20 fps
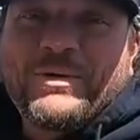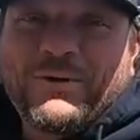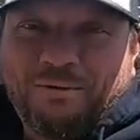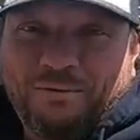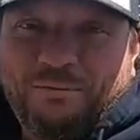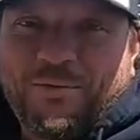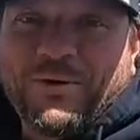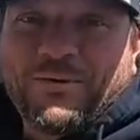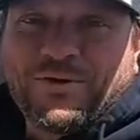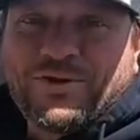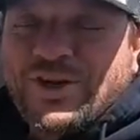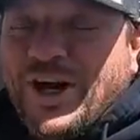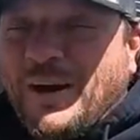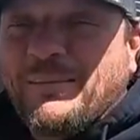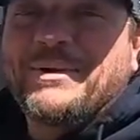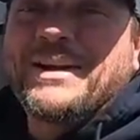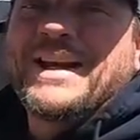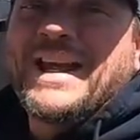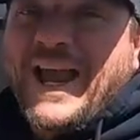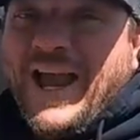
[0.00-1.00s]
we, we were
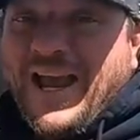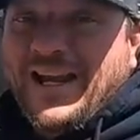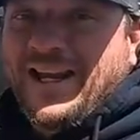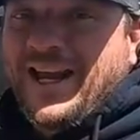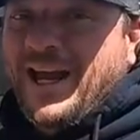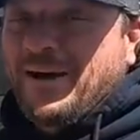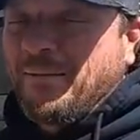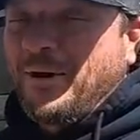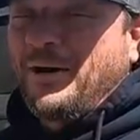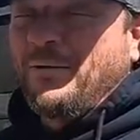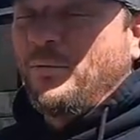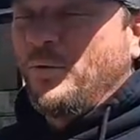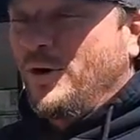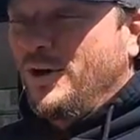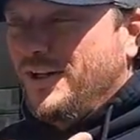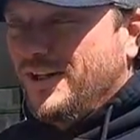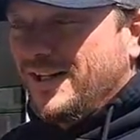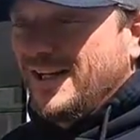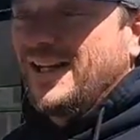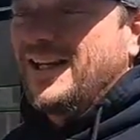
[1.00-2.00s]
shopping a Can-Am. I
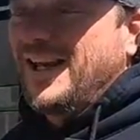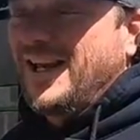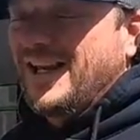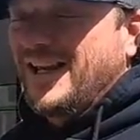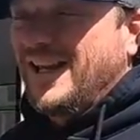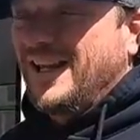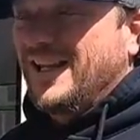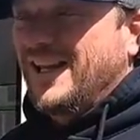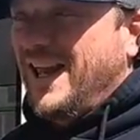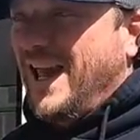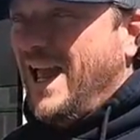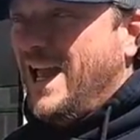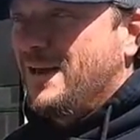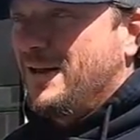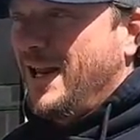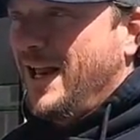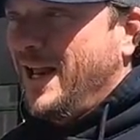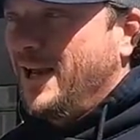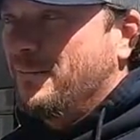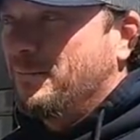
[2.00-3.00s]
wanted to get a
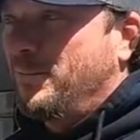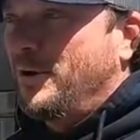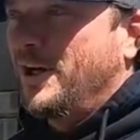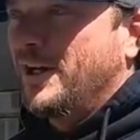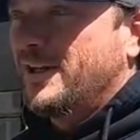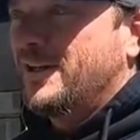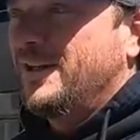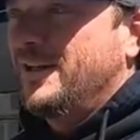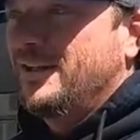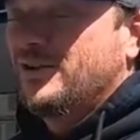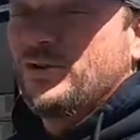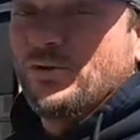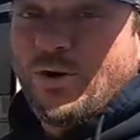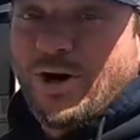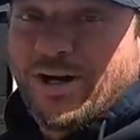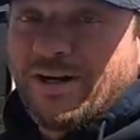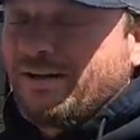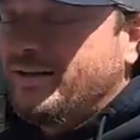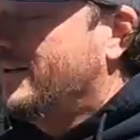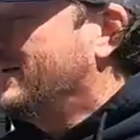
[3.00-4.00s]
Can-Am bike,
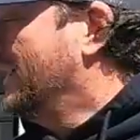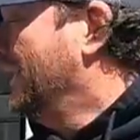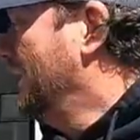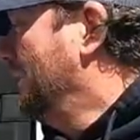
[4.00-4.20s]
trike,